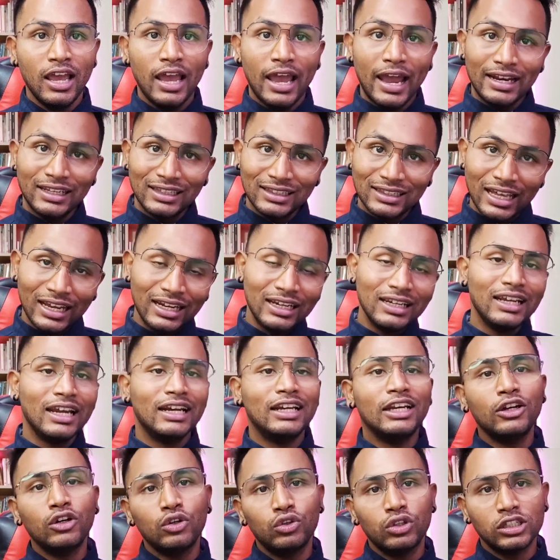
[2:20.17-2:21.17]
and then
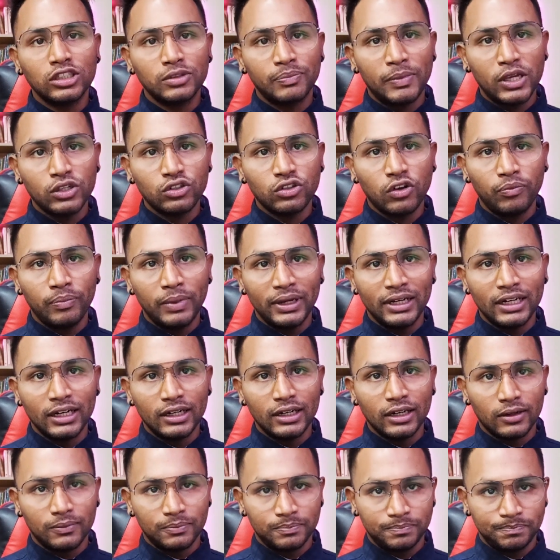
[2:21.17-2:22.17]
get into the space of big
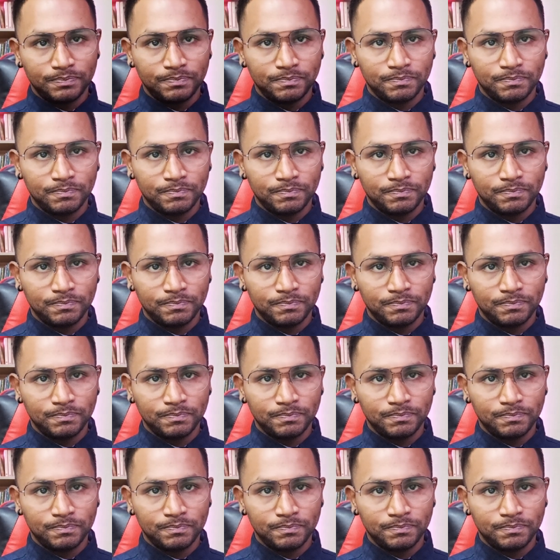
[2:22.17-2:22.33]
data.